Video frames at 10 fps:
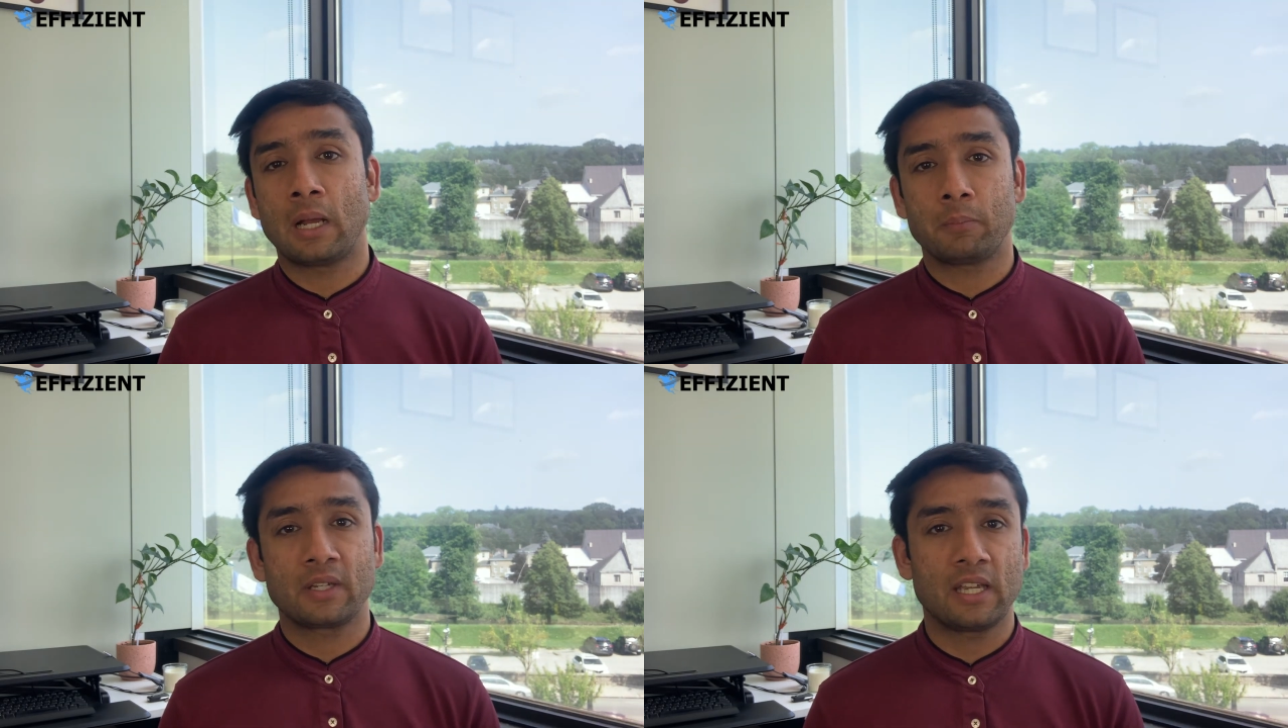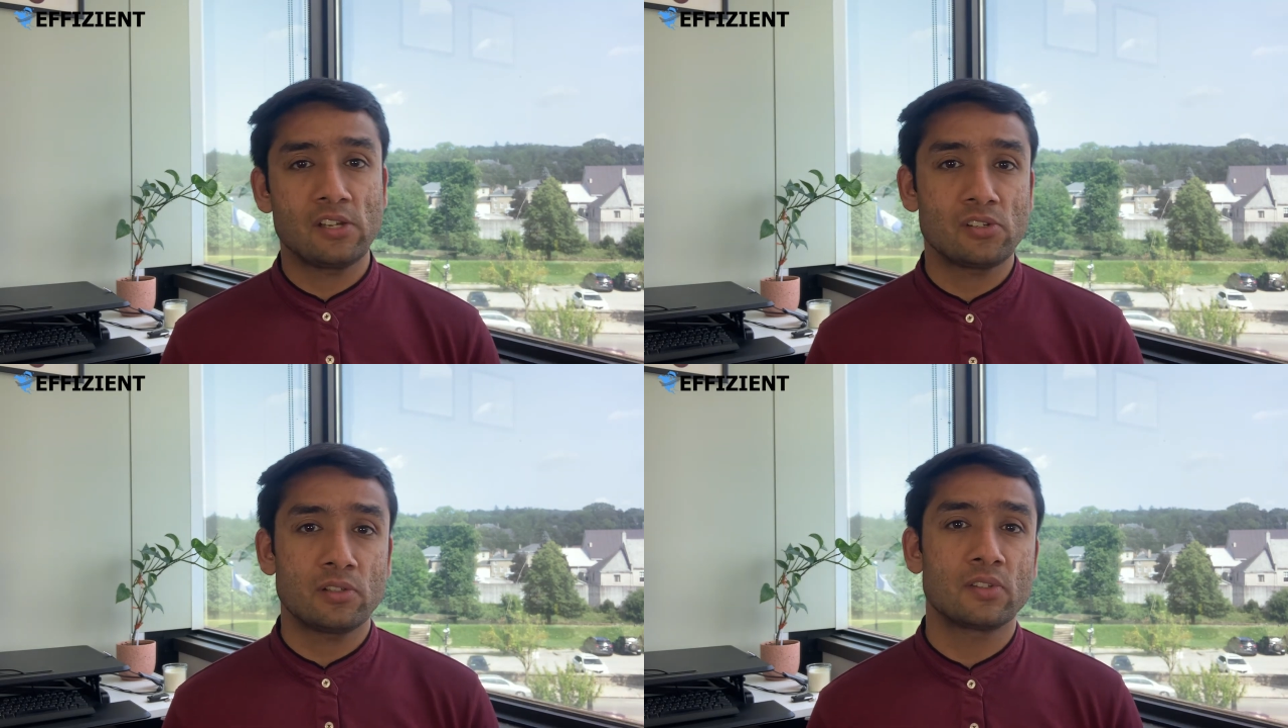
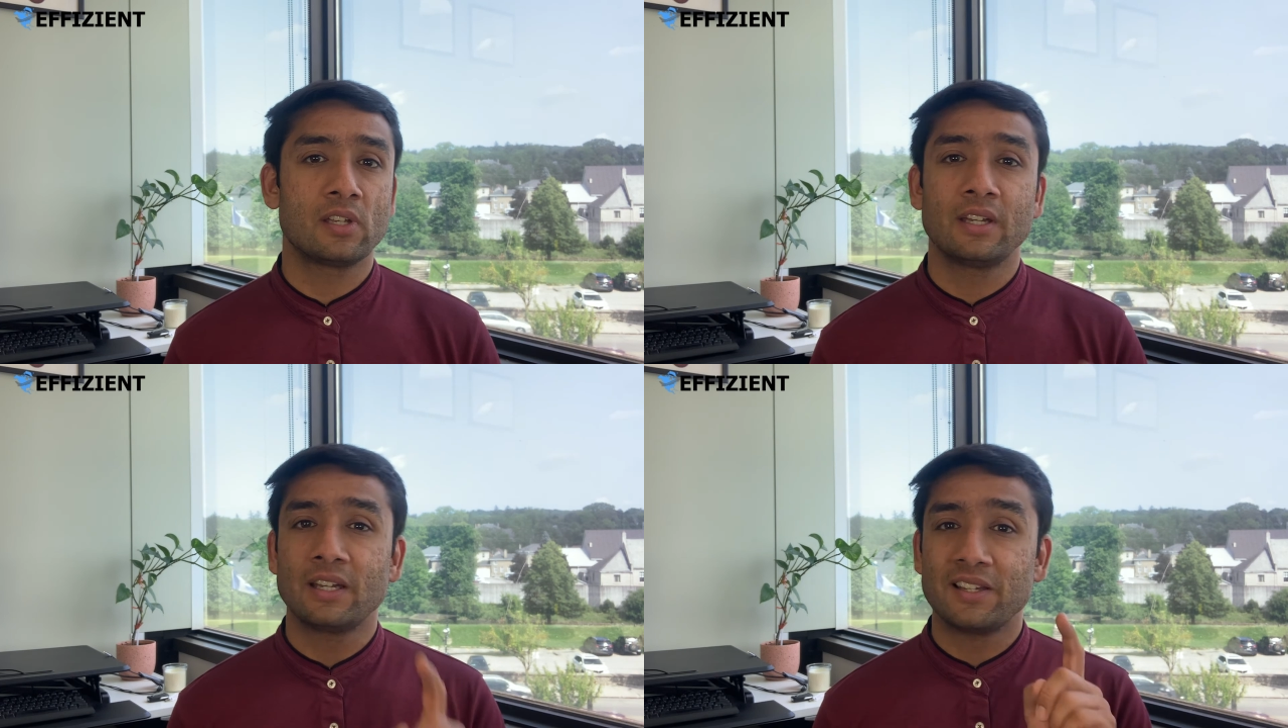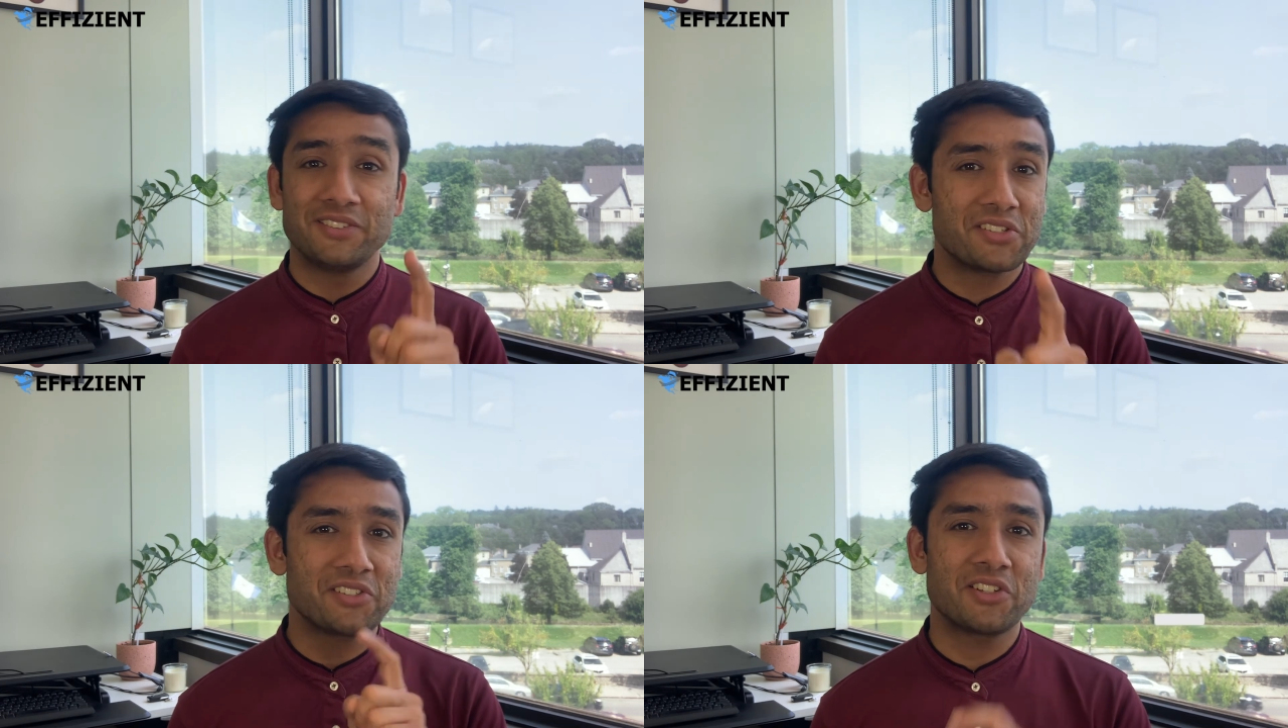applications,
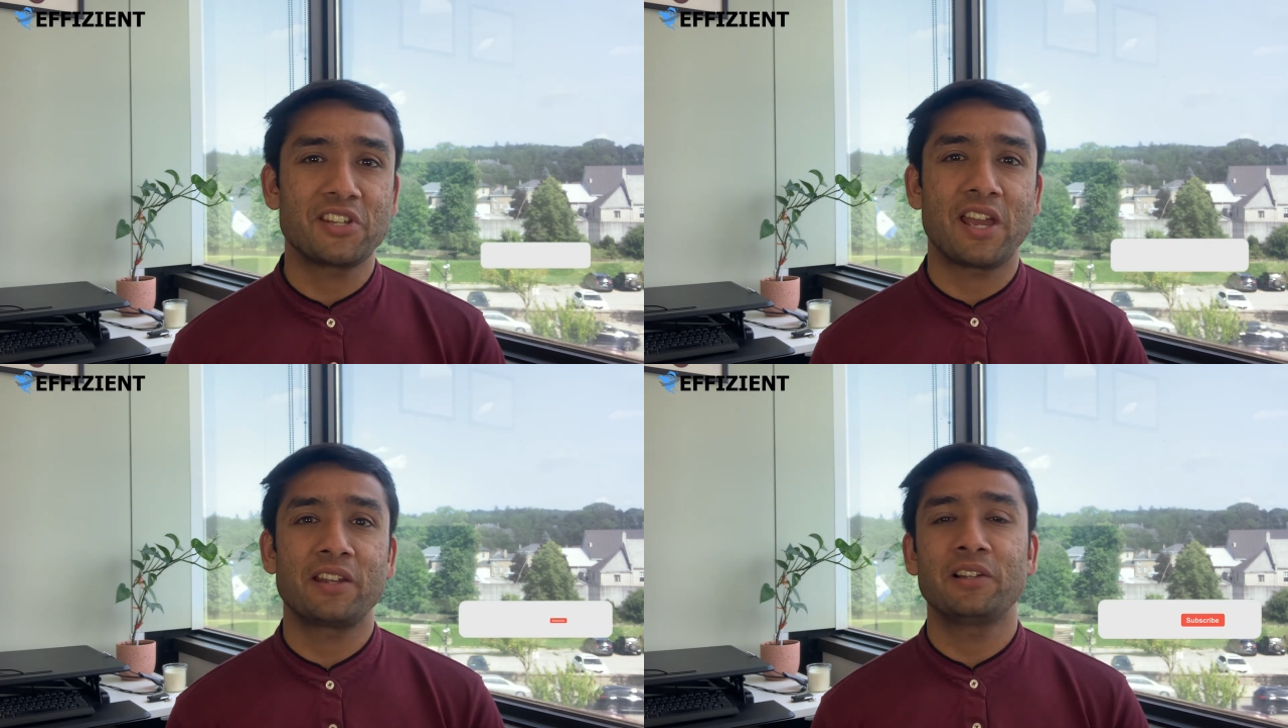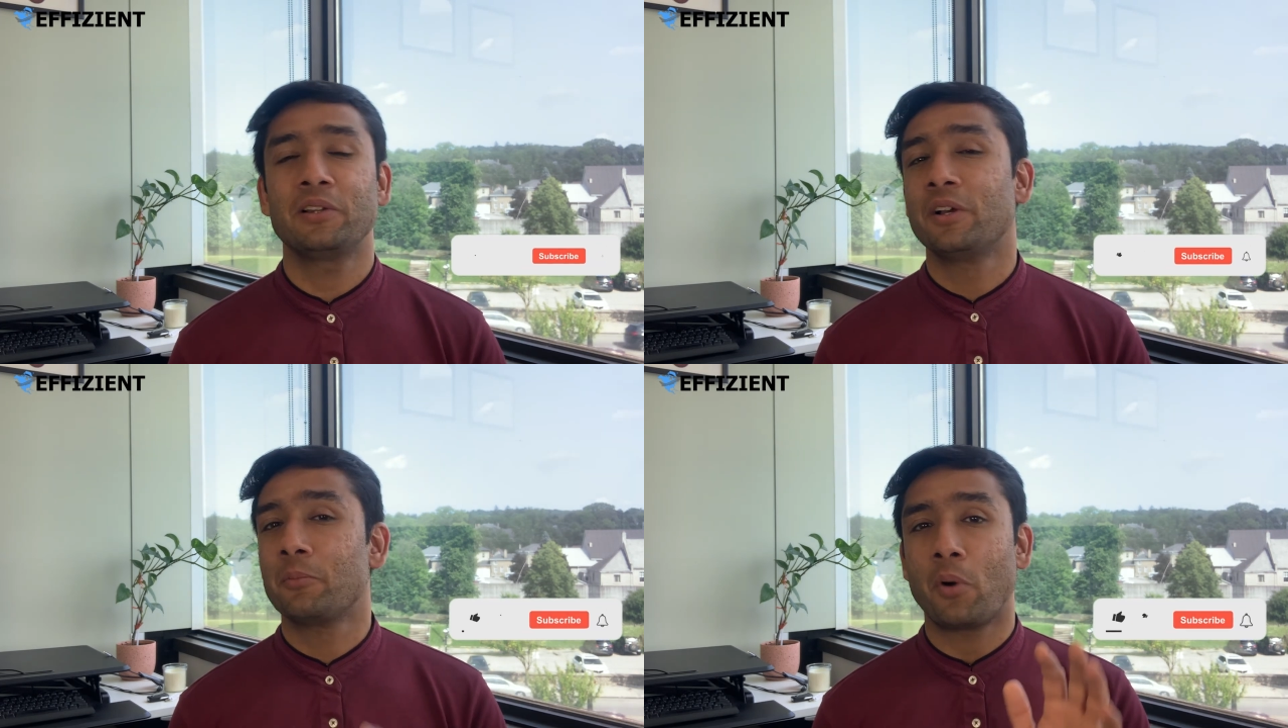this is the channel.